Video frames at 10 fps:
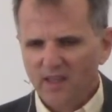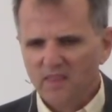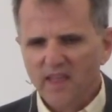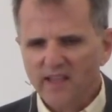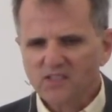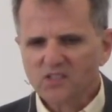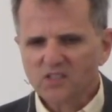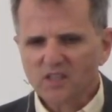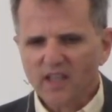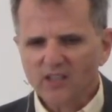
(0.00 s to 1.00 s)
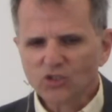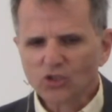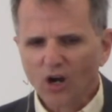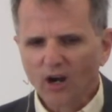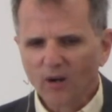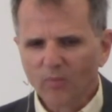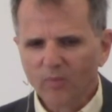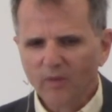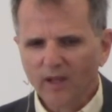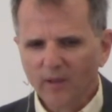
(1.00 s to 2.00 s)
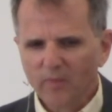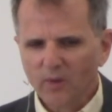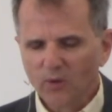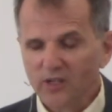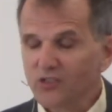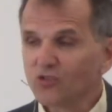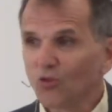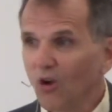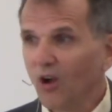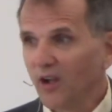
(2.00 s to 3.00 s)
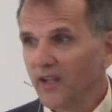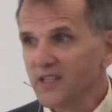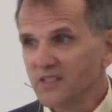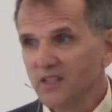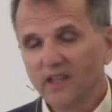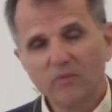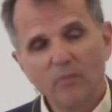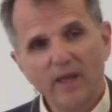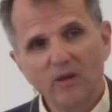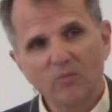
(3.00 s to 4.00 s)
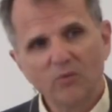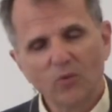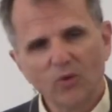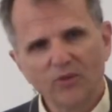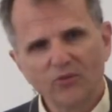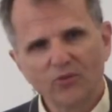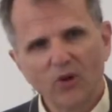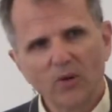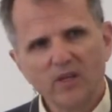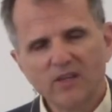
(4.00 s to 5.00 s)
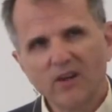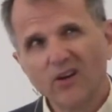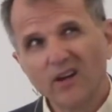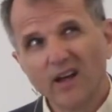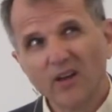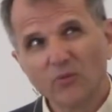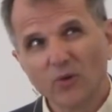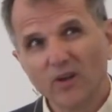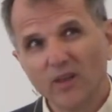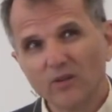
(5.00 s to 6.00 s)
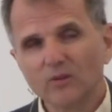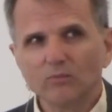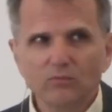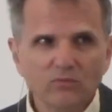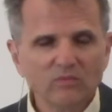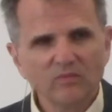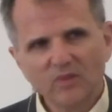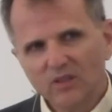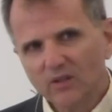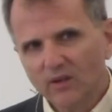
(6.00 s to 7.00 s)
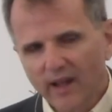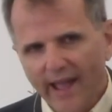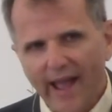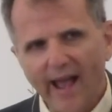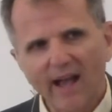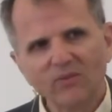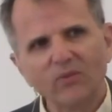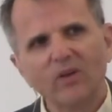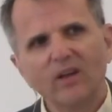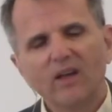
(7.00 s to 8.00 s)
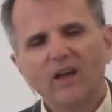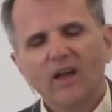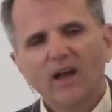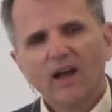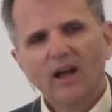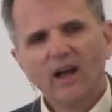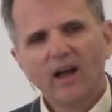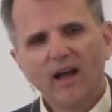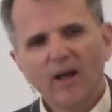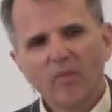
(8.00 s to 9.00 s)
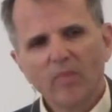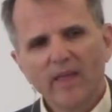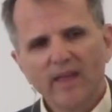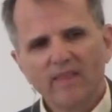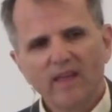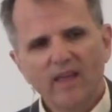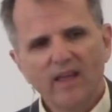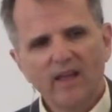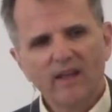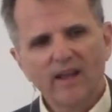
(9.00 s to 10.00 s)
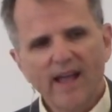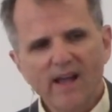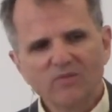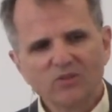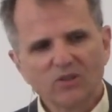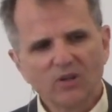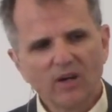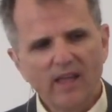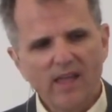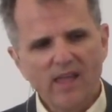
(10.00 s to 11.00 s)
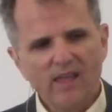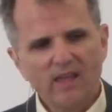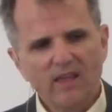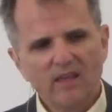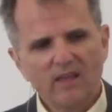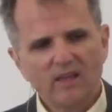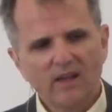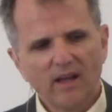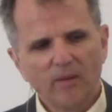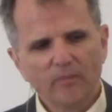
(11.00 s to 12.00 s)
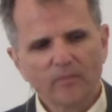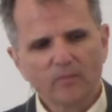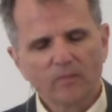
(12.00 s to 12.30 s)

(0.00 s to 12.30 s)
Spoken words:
as sharp or as strong as he had been before the stroke. He carried on for another year and a half. And then after the